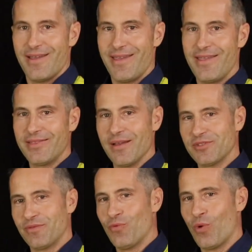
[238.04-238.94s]
In
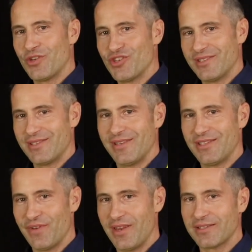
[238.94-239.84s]
terms of wattages,
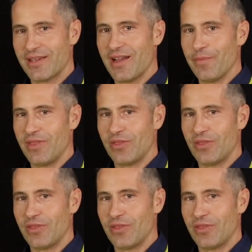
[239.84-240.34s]
these fittings can come in